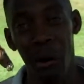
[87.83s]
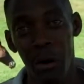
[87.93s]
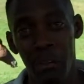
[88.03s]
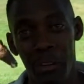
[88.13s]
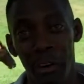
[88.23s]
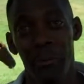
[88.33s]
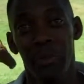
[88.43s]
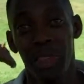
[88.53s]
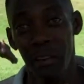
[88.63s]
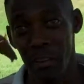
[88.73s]
However,
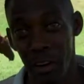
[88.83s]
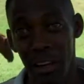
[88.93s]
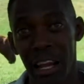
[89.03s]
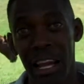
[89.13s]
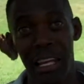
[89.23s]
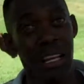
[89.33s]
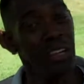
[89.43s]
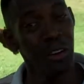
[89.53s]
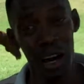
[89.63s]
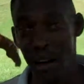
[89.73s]
if you're late,
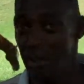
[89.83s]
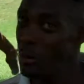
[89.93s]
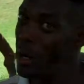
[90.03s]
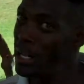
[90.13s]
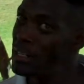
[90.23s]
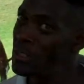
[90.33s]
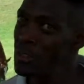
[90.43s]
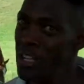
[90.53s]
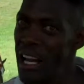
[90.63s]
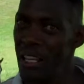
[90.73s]
you'll have to wait
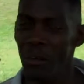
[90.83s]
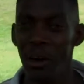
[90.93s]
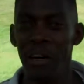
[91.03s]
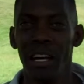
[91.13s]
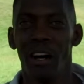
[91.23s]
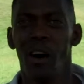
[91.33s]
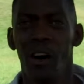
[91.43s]
until January.